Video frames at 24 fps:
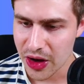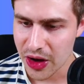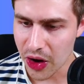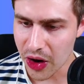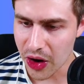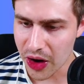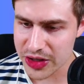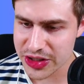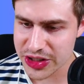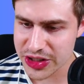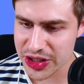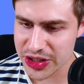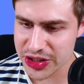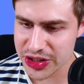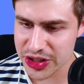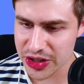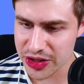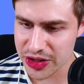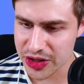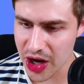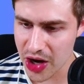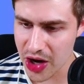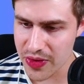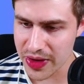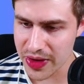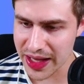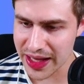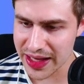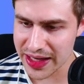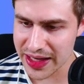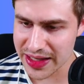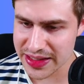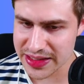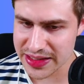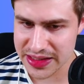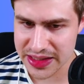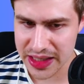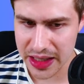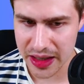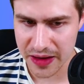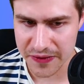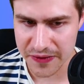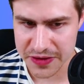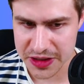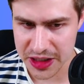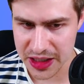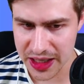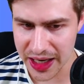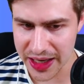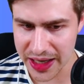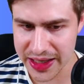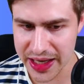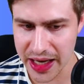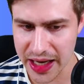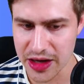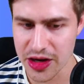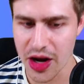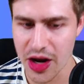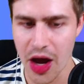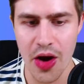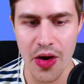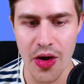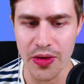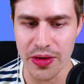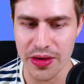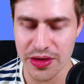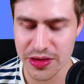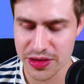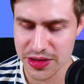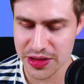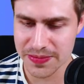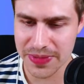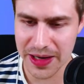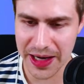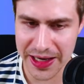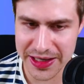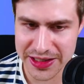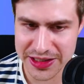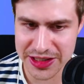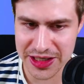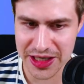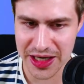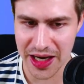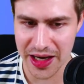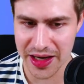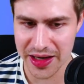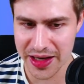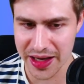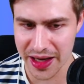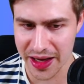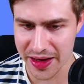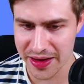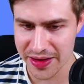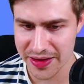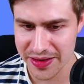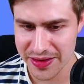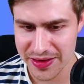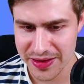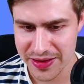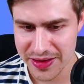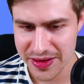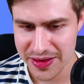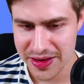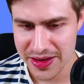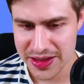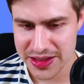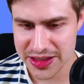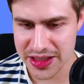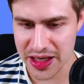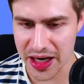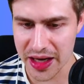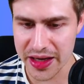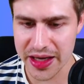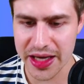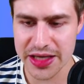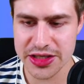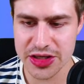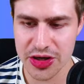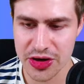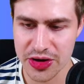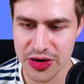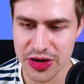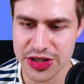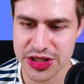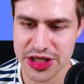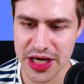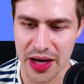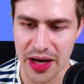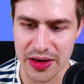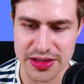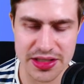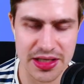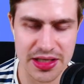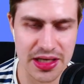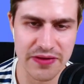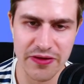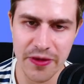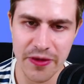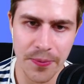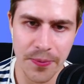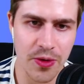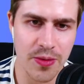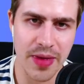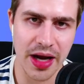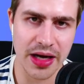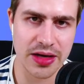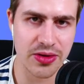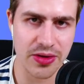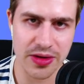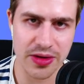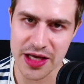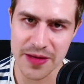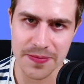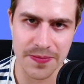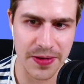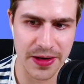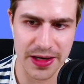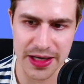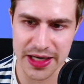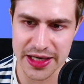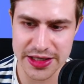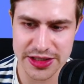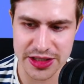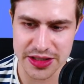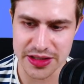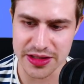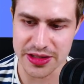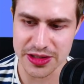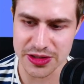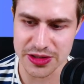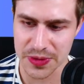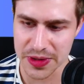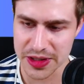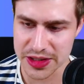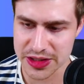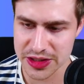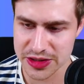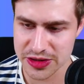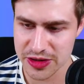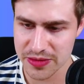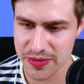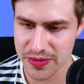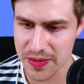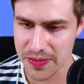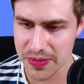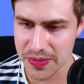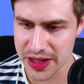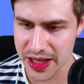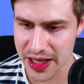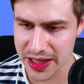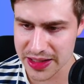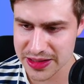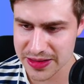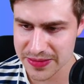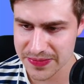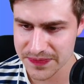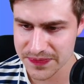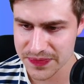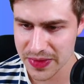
Archer should go in instead of Solanke. No, play Solanke. Solanke is a good shout. Liverpool might not keep a clean sheet this week, just remember that.